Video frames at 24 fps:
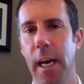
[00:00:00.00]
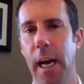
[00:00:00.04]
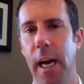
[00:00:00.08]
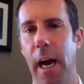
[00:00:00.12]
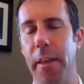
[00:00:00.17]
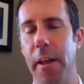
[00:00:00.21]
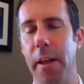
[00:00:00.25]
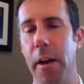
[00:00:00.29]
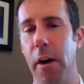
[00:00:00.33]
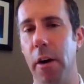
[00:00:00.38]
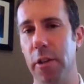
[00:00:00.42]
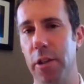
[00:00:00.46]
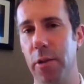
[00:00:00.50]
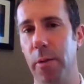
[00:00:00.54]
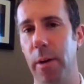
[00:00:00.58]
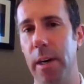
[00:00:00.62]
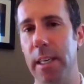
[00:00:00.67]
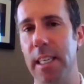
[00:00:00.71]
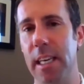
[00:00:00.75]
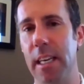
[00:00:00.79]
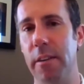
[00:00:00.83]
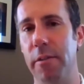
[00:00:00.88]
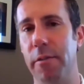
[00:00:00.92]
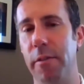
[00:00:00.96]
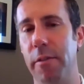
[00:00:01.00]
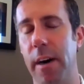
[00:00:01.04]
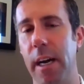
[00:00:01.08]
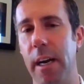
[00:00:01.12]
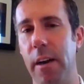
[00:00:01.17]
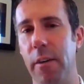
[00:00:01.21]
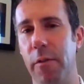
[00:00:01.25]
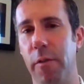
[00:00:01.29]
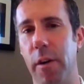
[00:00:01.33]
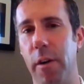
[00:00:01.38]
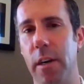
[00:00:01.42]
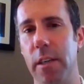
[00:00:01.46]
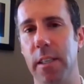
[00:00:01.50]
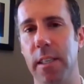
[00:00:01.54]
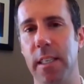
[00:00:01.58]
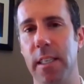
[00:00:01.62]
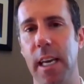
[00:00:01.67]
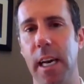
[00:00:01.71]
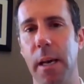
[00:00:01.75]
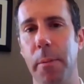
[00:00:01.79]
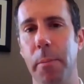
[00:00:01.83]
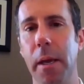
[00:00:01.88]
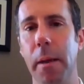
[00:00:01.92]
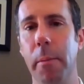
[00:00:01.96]
And then also identifying for our
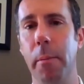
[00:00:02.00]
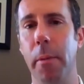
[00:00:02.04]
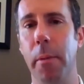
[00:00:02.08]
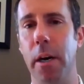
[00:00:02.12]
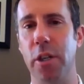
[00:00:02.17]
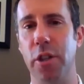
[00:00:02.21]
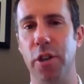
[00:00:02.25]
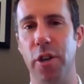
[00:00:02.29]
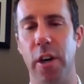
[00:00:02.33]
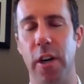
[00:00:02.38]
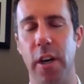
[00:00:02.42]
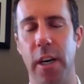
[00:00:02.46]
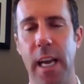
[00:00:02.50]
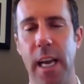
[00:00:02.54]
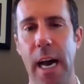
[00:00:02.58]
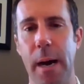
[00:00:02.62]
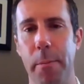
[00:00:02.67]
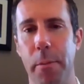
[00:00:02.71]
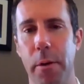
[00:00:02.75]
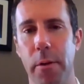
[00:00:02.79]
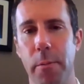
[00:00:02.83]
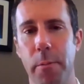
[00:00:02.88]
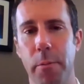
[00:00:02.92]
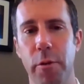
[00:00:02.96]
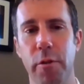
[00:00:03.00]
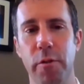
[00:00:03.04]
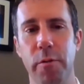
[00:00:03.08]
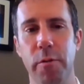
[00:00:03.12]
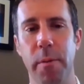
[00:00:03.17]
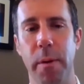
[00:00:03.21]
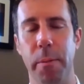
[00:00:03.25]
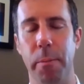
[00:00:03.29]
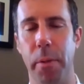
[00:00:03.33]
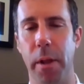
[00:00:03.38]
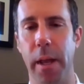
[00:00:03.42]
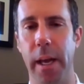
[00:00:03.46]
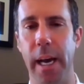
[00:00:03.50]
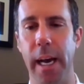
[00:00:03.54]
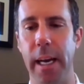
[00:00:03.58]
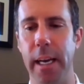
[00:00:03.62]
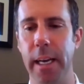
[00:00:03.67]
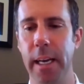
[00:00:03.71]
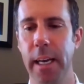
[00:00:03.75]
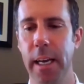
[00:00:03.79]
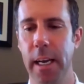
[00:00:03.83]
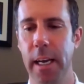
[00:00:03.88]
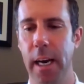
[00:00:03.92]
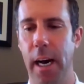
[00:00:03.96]
CIP budget, or our capital improvement plan
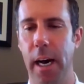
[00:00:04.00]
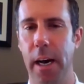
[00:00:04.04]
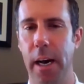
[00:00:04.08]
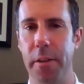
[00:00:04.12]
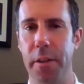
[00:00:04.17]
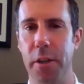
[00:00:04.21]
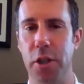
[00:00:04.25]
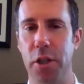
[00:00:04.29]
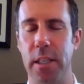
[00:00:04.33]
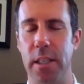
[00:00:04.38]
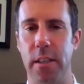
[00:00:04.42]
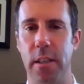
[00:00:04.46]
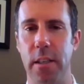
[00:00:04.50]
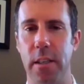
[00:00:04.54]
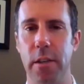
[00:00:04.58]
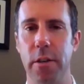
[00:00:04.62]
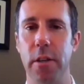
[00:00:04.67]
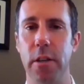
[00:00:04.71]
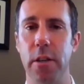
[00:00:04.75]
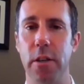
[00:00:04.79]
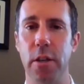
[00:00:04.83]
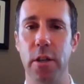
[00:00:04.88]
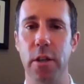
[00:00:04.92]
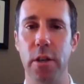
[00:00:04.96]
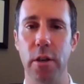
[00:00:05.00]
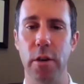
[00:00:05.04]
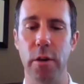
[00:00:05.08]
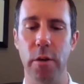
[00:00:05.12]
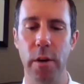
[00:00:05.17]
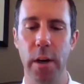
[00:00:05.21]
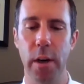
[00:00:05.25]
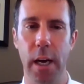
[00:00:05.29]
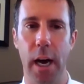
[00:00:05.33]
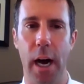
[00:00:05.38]
that Jess alluded to,